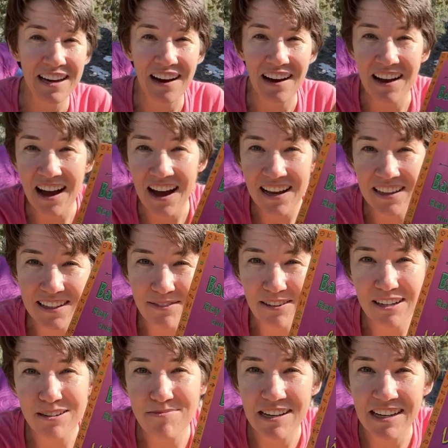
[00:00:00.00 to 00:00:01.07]
I highly
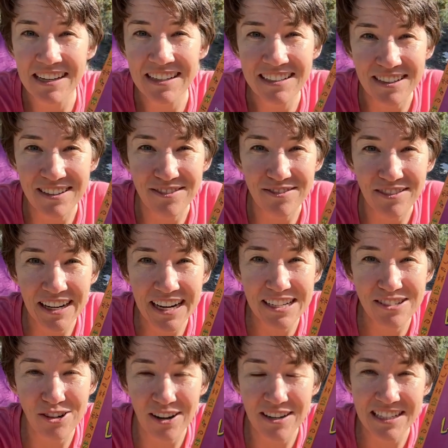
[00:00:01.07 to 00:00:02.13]
recommend Ray
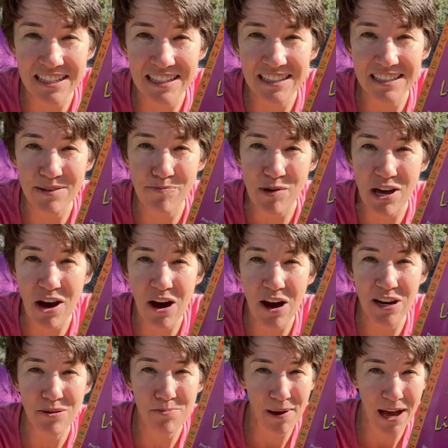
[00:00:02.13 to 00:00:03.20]
Jardine's
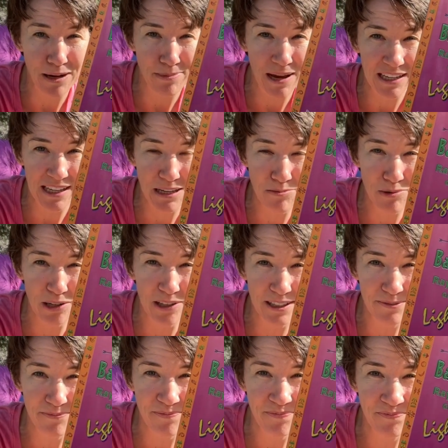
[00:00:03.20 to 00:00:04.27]
Beyond Backpacking book.
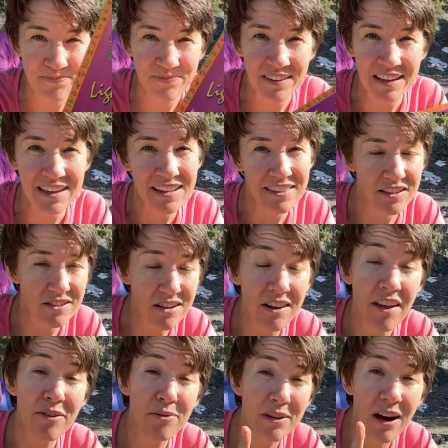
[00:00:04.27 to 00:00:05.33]
There's
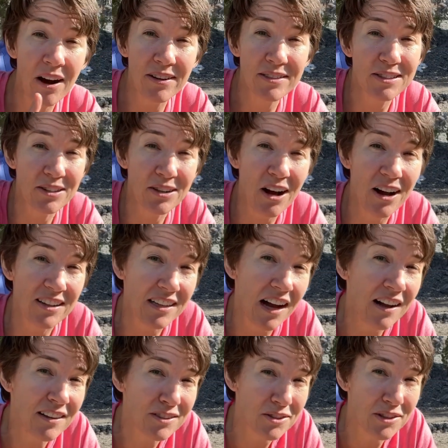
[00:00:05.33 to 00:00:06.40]
another one also called
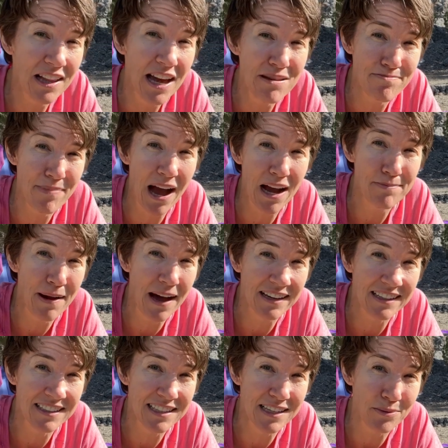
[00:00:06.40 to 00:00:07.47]
Ultralight
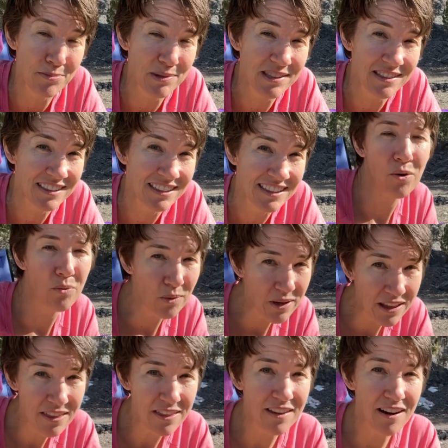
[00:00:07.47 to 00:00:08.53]
Backpacking Tips.
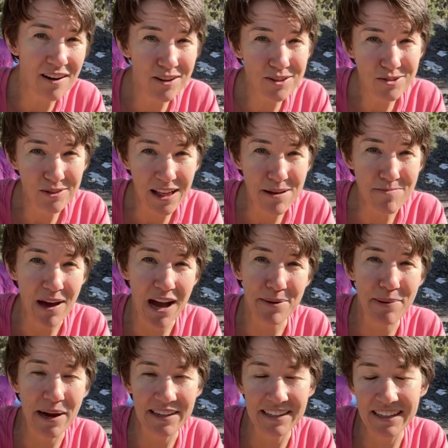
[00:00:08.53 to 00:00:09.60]
With ultralight
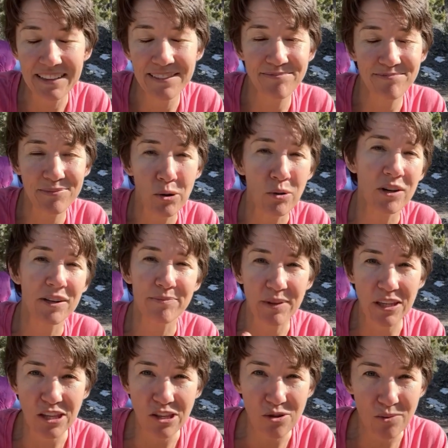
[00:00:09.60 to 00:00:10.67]
backpacking, or
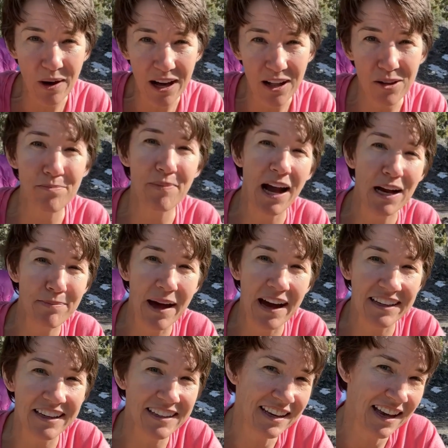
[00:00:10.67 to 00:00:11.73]
UL
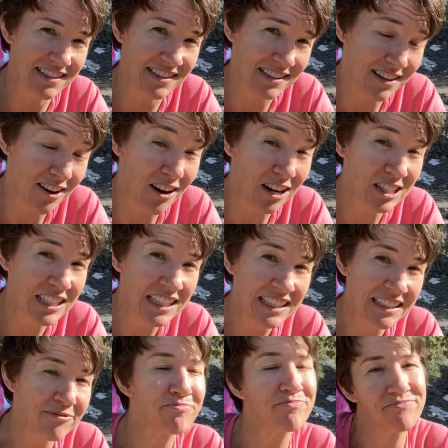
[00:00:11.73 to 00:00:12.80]
backpacking as it's called,
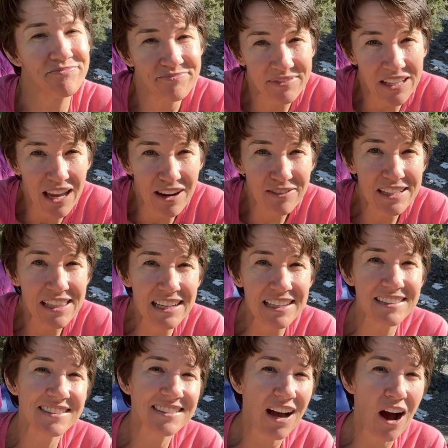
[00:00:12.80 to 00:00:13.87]
everything
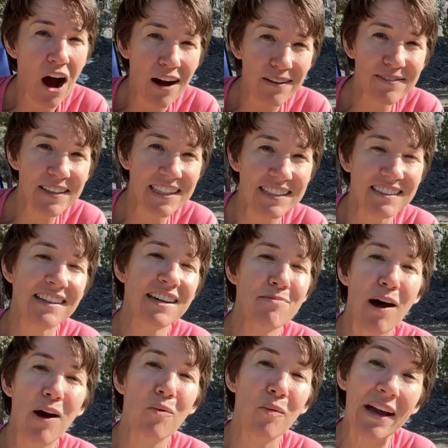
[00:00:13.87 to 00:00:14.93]
is obviously
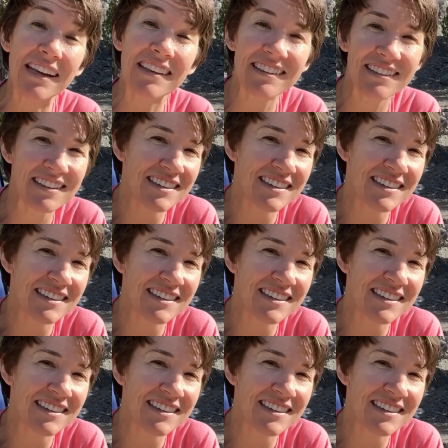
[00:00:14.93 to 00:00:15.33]
about weight.